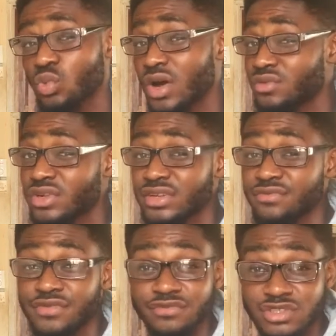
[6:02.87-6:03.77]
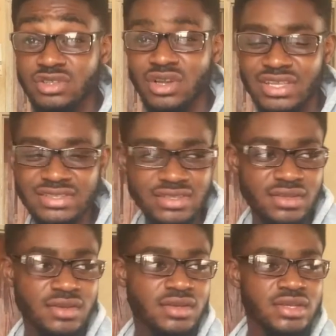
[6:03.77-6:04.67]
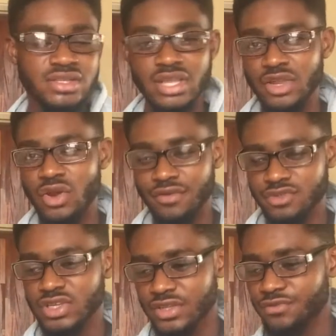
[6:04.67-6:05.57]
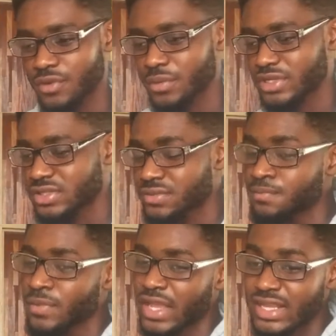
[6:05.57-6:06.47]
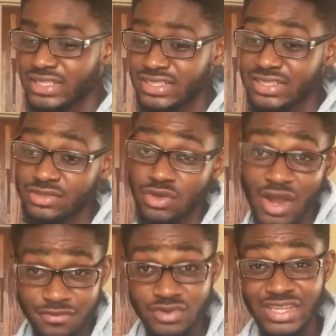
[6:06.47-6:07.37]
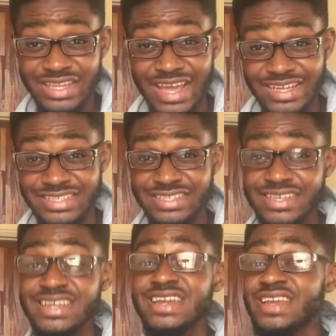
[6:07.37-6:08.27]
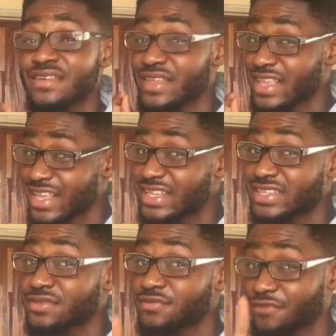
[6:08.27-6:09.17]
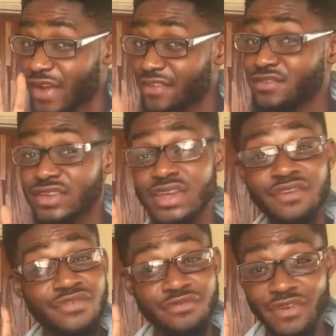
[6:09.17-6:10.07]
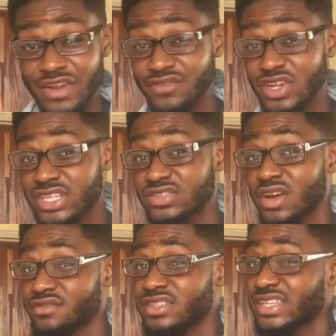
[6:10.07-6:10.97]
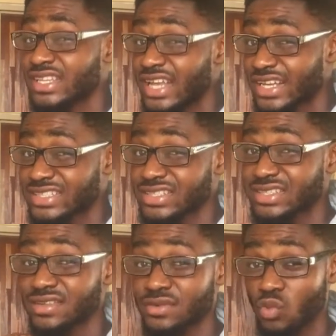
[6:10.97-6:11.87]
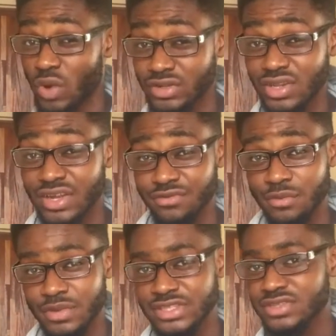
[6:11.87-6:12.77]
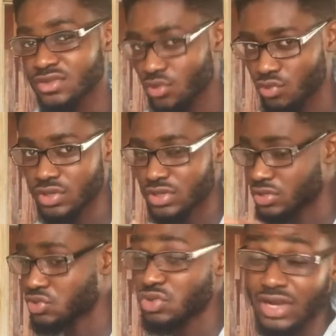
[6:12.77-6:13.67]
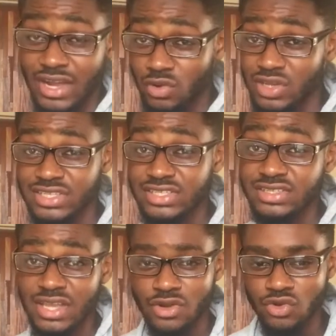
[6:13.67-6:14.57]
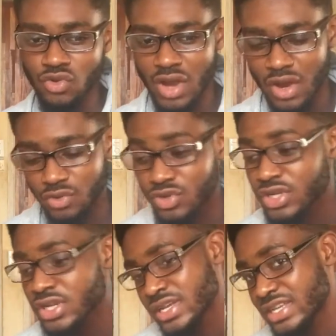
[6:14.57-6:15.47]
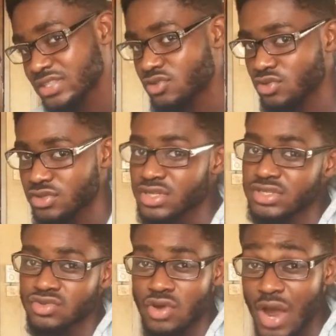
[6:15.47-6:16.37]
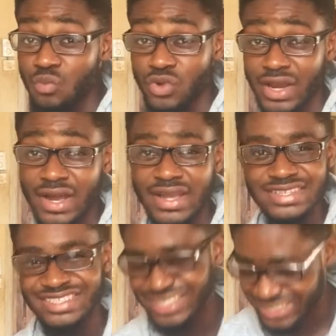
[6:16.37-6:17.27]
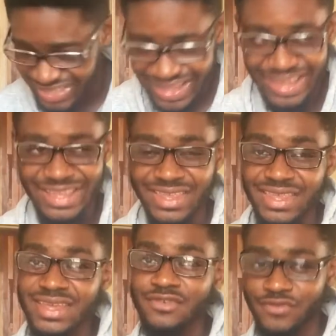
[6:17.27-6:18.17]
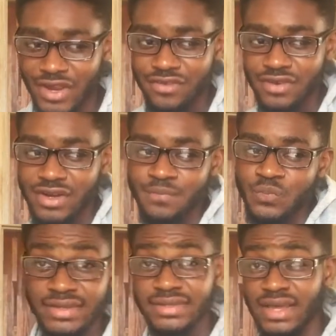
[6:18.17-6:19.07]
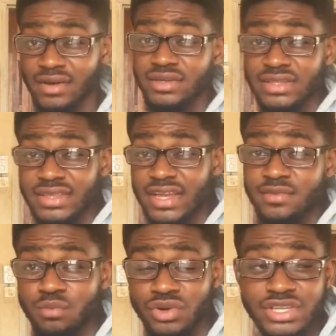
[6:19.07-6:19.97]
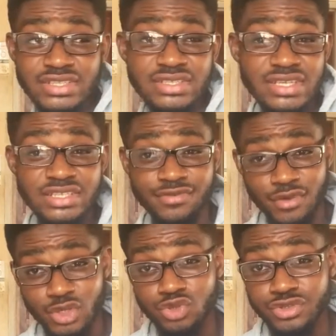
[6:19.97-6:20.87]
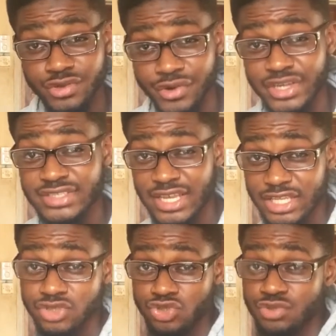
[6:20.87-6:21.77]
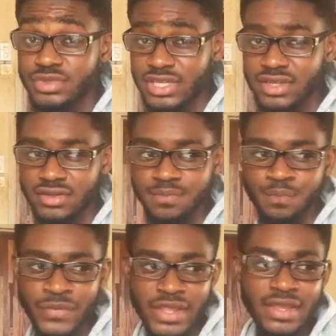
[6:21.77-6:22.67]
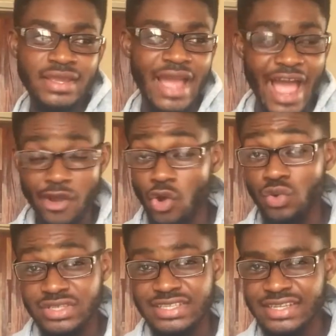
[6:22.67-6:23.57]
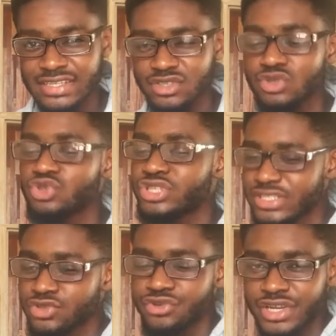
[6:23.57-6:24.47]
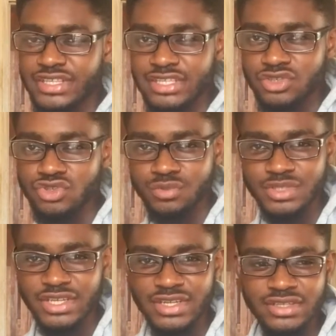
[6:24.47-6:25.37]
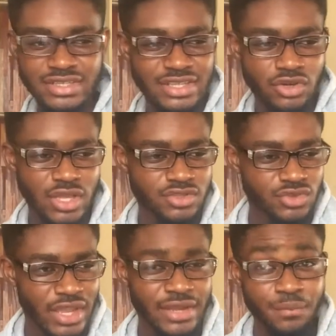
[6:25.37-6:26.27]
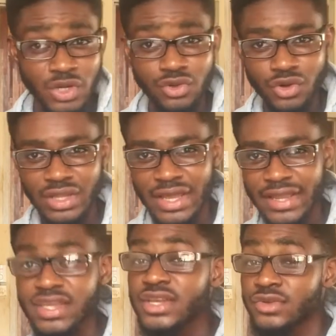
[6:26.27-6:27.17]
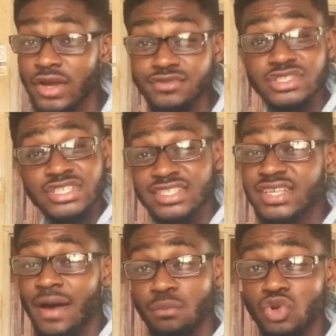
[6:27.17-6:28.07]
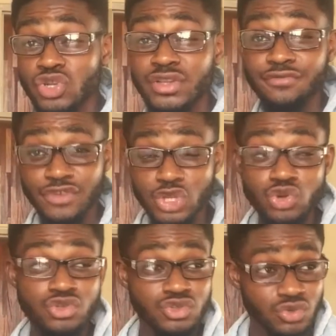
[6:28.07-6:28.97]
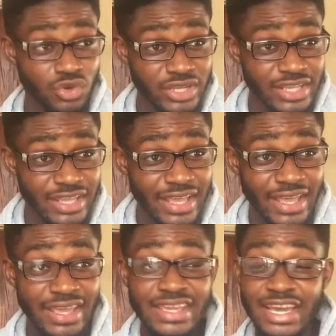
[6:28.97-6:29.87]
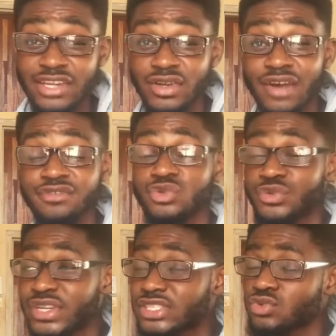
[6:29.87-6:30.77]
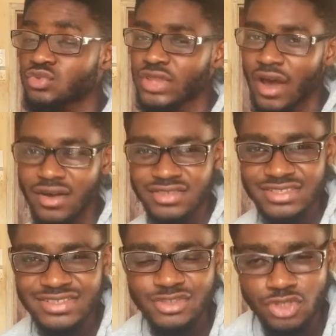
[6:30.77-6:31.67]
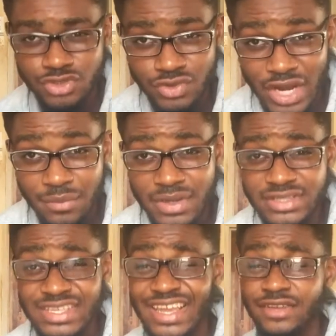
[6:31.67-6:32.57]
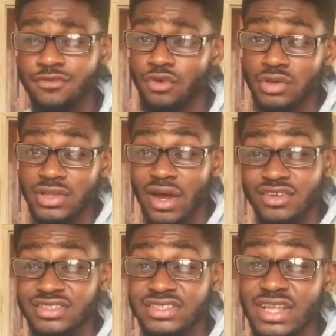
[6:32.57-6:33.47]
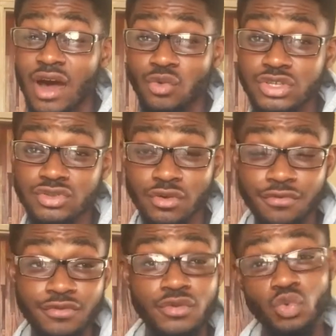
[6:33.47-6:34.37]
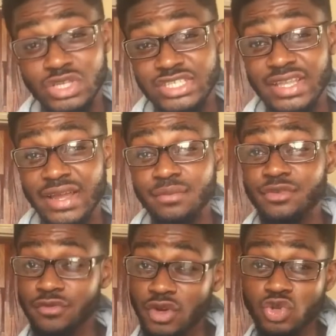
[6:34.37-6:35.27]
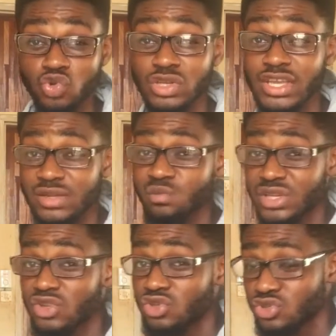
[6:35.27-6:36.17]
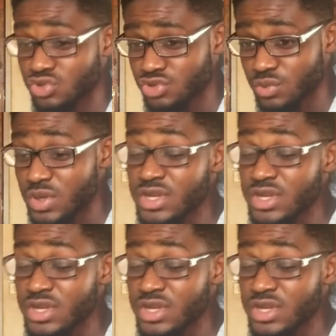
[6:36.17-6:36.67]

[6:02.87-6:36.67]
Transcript: $150 that you have to get from it, and you have to deduct every $5 you have to deduct $1 from it, so you could do your calculation and know how it goes. So Upworker is just like Fiverr. Now the third point is for you to create a YouTube channel. I always say this, you need to create a YouTube channel in order to earn money online. You have to just upload videos on here, and you have to reach 1,000 subscribers and 4,000 hours of watch time before you could get paid on YouTube.